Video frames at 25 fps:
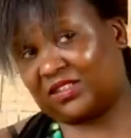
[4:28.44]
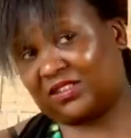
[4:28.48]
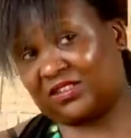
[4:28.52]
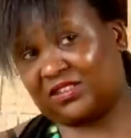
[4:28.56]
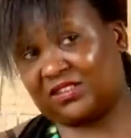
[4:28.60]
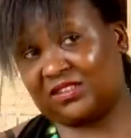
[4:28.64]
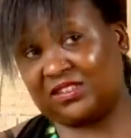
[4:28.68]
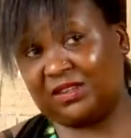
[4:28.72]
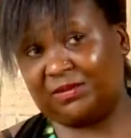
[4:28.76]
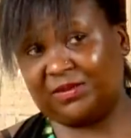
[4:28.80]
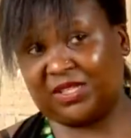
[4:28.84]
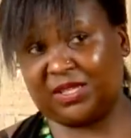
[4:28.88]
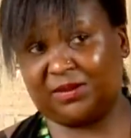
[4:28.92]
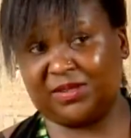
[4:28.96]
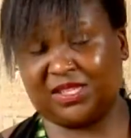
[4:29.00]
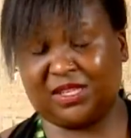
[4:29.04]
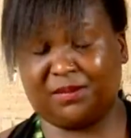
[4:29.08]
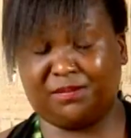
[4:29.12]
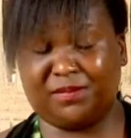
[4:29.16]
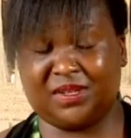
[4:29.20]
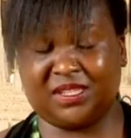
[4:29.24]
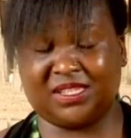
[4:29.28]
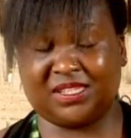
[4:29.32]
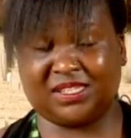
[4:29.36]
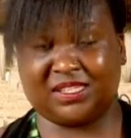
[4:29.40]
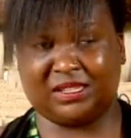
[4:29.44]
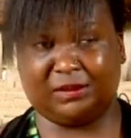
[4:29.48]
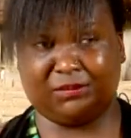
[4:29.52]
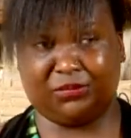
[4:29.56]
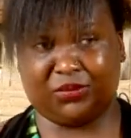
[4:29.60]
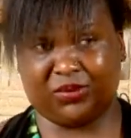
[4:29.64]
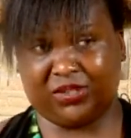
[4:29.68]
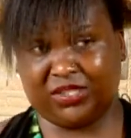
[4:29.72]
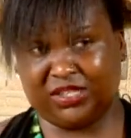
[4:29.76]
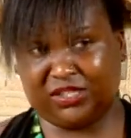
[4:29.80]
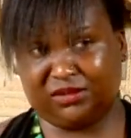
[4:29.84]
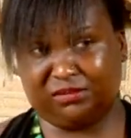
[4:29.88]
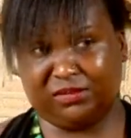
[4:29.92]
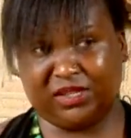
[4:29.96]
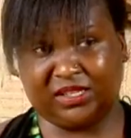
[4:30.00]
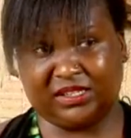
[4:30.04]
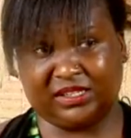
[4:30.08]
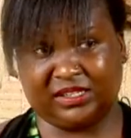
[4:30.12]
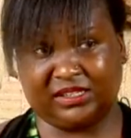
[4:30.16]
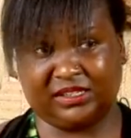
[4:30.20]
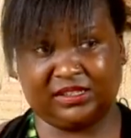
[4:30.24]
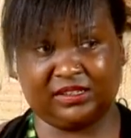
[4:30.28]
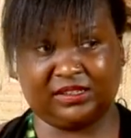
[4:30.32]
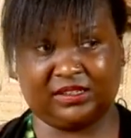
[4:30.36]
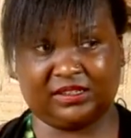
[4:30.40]
of it. Sometimes I miss important
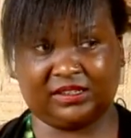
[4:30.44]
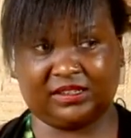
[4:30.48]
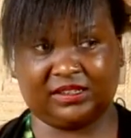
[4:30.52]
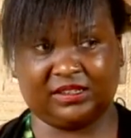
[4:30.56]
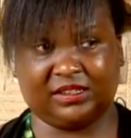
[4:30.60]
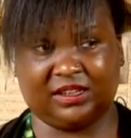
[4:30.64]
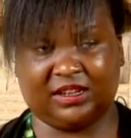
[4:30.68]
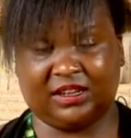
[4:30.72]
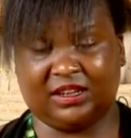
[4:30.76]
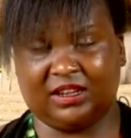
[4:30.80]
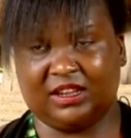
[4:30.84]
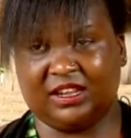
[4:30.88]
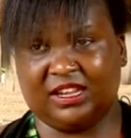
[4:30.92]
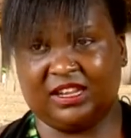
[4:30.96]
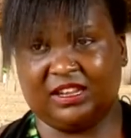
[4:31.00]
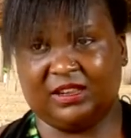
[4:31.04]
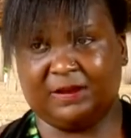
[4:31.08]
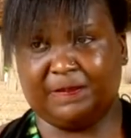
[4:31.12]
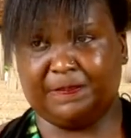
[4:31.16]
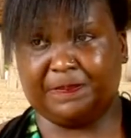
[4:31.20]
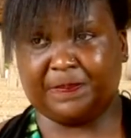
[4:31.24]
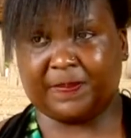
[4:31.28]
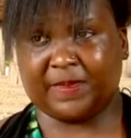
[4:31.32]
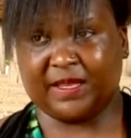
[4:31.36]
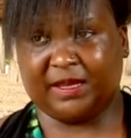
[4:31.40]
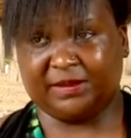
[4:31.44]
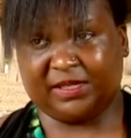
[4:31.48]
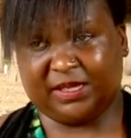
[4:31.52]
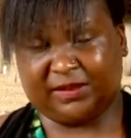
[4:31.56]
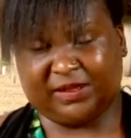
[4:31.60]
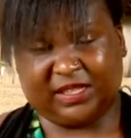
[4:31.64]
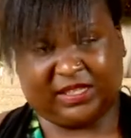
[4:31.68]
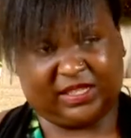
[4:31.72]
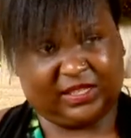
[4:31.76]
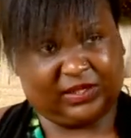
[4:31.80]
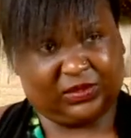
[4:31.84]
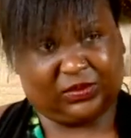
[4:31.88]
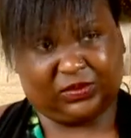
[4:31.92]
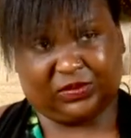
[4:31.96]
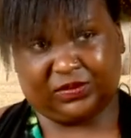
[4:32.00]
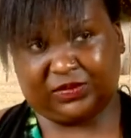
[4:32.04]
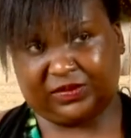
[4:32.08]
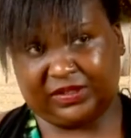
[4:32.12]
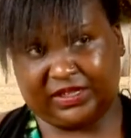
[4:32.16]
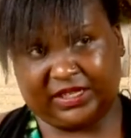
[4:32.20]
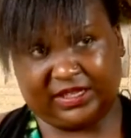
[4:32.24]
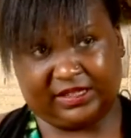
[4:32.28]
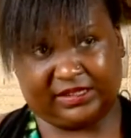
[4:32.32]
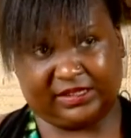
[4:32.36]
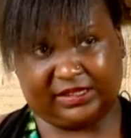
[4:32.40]
meetings. Sometimes I just
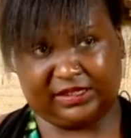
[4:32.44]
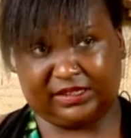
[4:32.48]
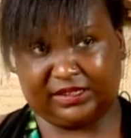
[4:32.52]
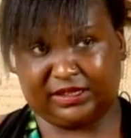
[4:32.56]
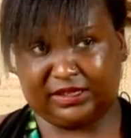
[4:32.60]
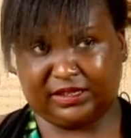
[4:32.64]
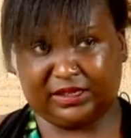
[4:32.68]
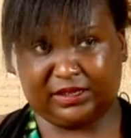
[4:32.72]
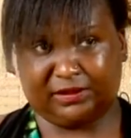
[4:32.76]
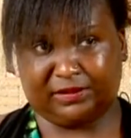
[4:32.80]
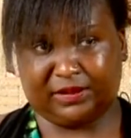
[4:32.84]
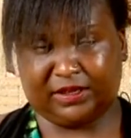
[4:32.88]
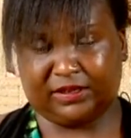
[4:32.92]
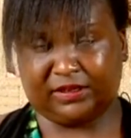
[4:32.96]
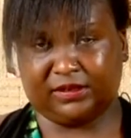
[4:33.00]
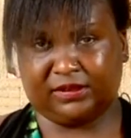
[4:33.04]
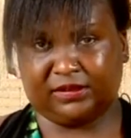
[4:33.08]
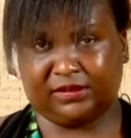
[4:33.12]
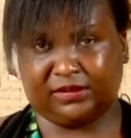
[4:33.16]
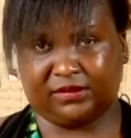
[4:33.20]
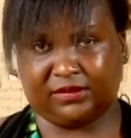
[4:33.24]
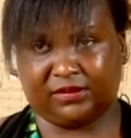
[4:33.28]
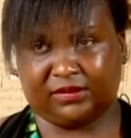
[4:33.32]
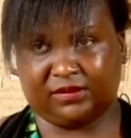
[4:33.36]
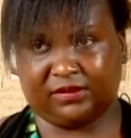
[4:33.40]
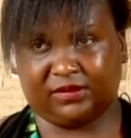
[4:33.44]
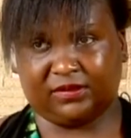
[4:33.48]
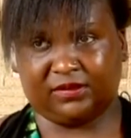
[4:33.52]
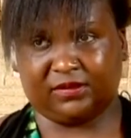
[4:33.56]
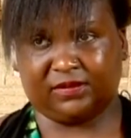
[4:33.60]
don't feel like seeing anyone.